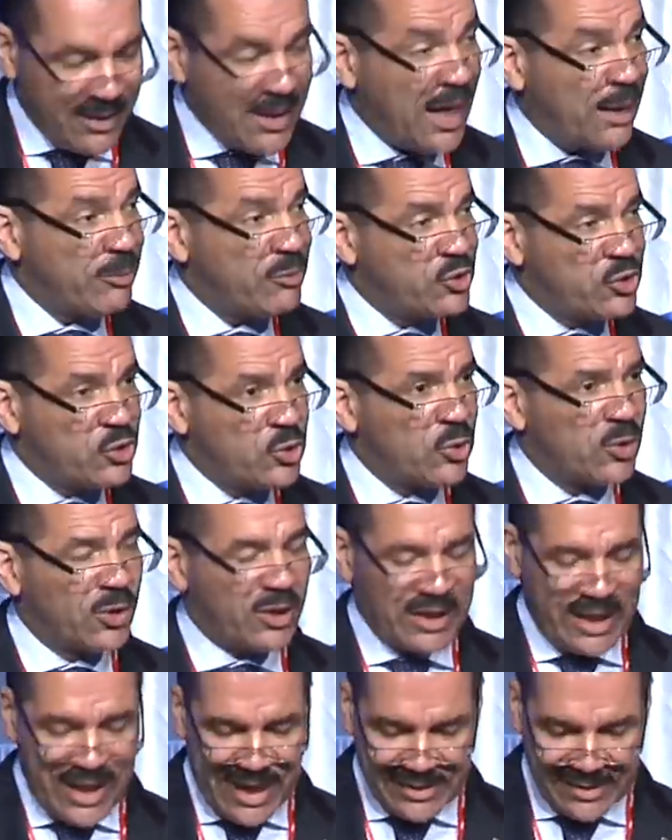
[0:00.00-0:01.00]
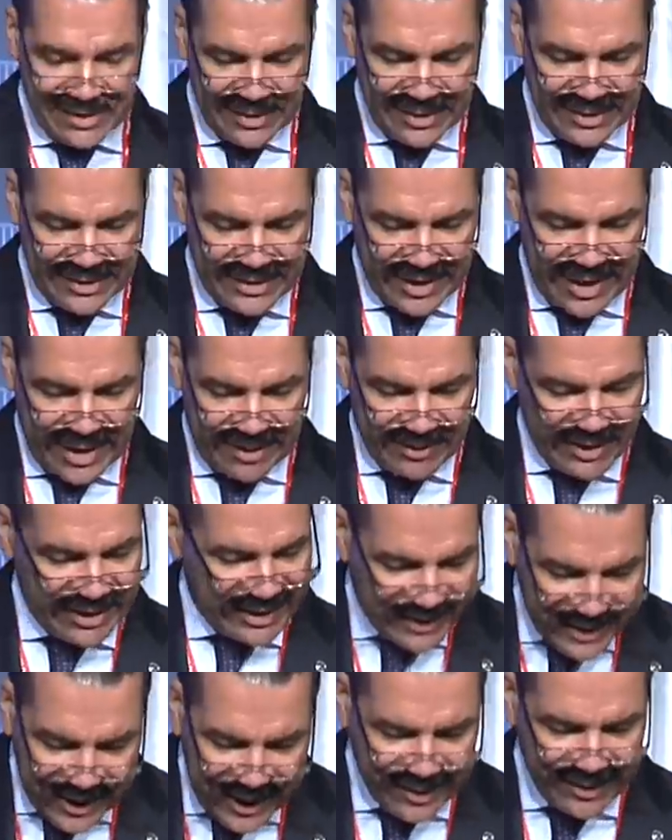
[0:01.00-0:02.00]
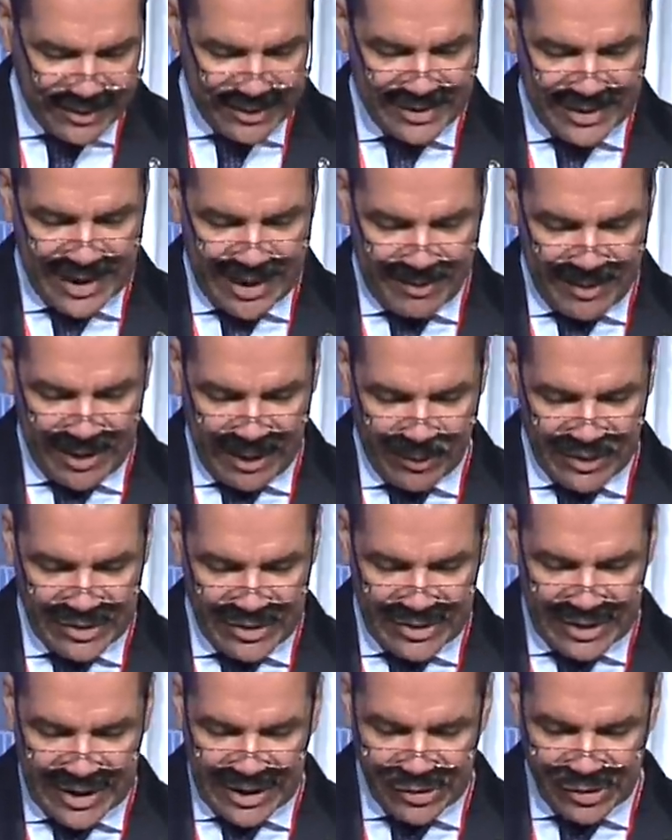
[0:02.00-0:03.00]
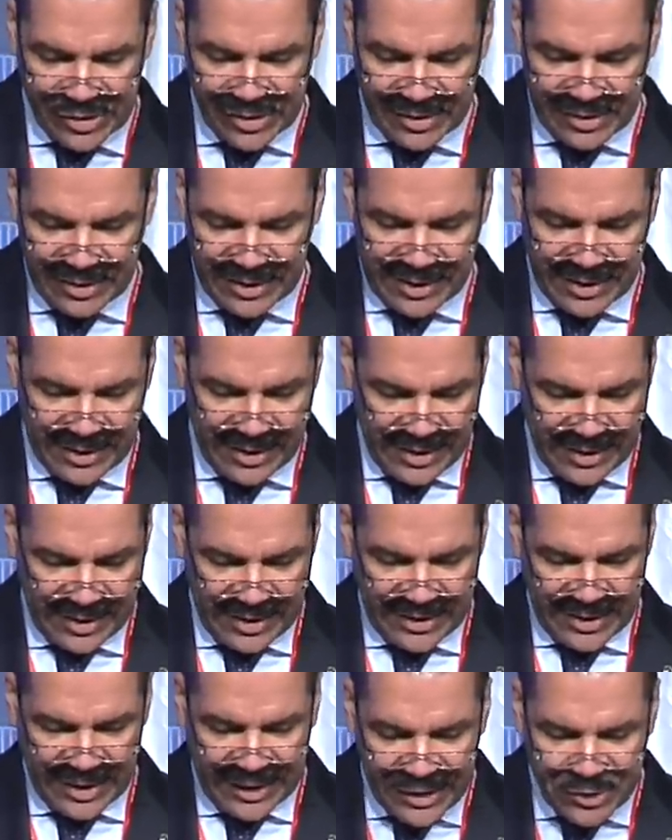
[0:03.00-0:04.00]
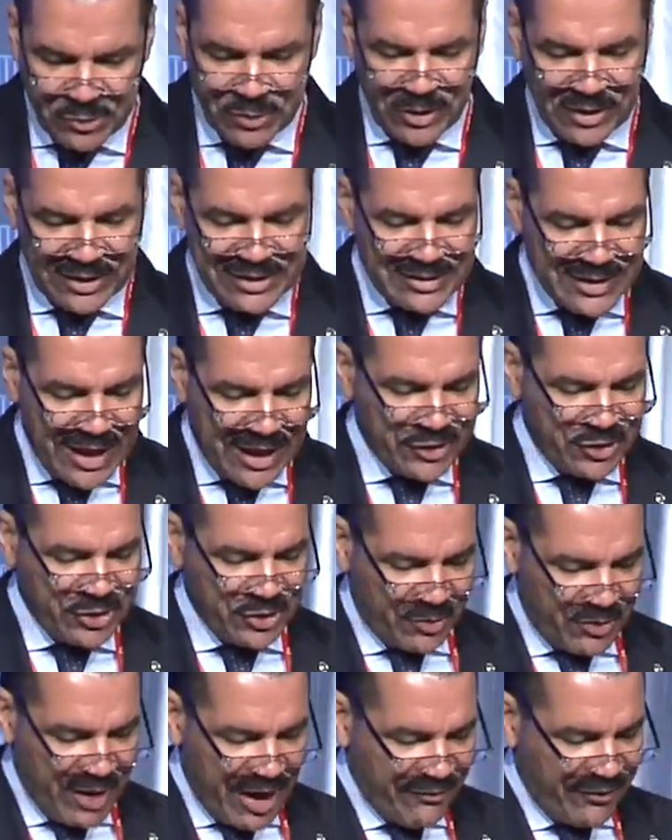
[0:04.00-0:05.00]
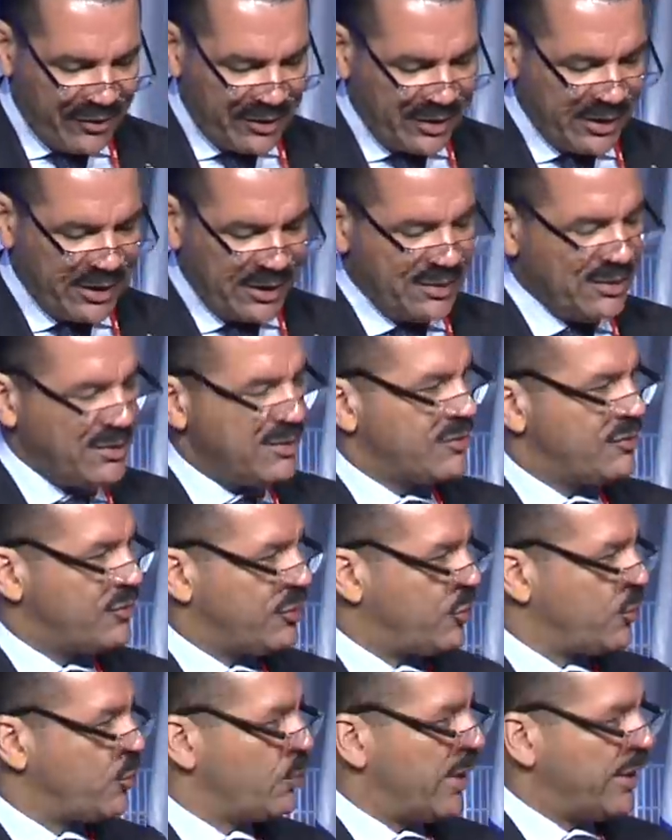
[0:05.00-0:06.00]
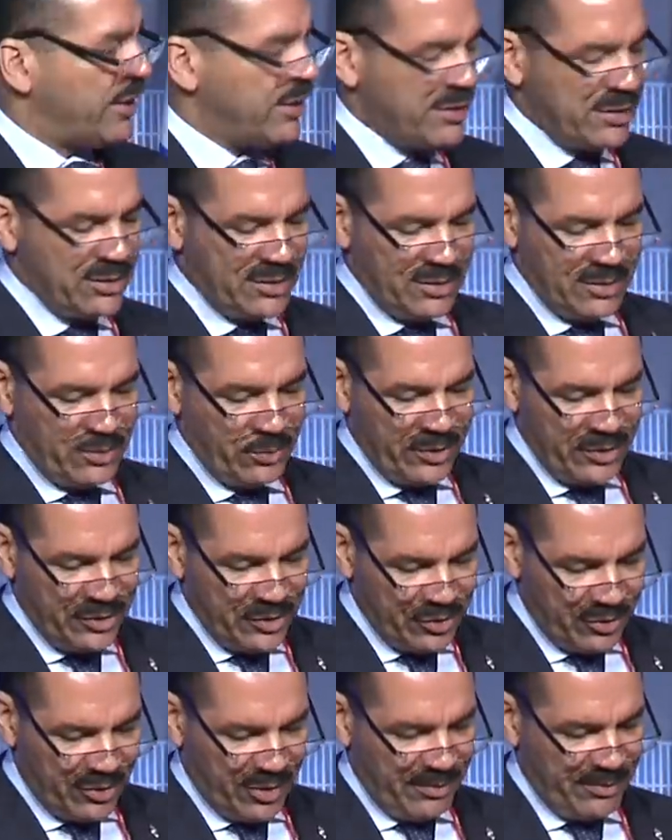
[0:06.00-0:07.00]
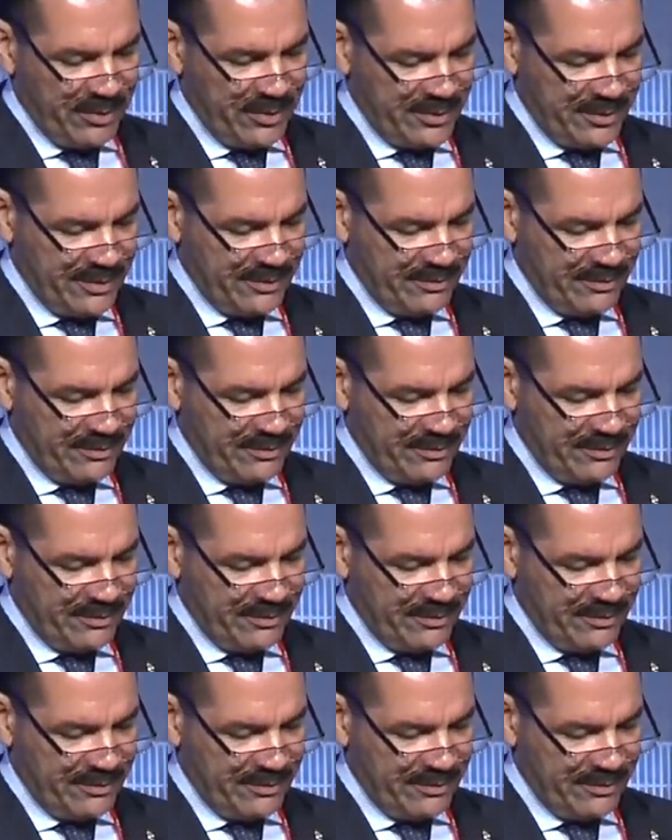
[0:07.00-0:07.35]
I'm sure it hasn't escaped, and it can't escape anyone's attention, that Israel is not geographically situated within Europe.